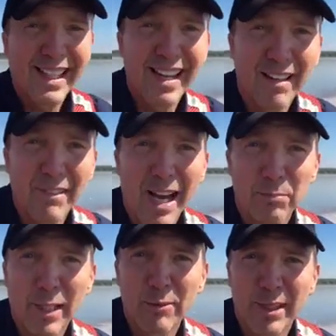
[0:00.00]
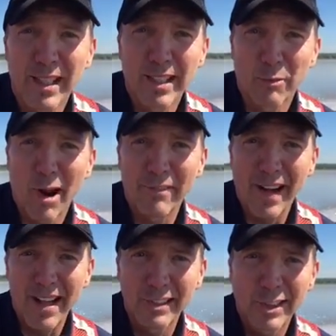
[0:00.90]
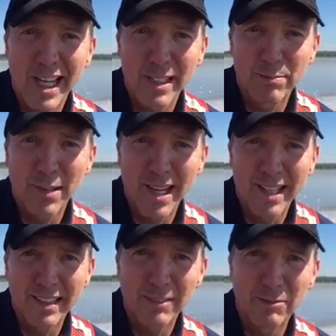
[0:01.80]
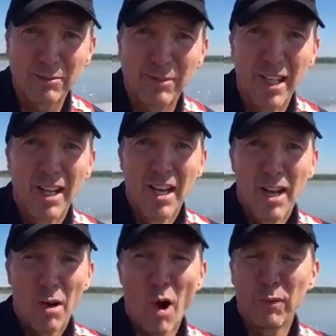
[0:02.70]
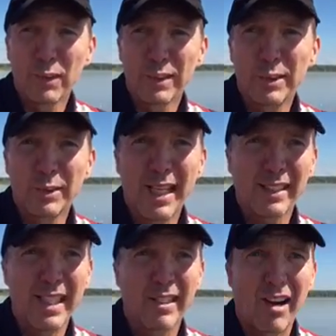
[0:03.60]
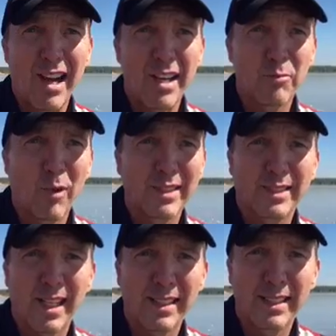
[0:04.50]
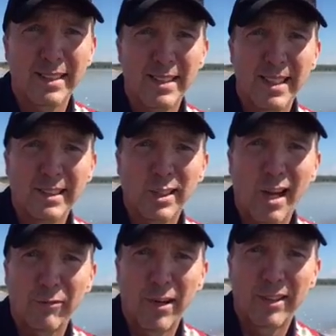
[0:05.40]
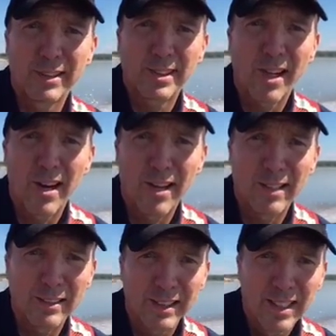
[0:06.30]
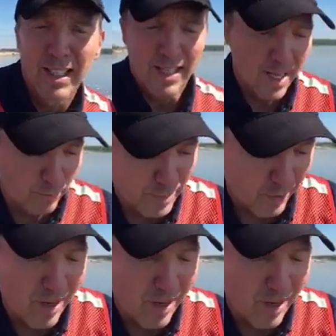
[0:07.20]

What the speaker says: again, I've not played with any of the RAW files yet, but I'm hopeful to do that later on once I get the software installed and play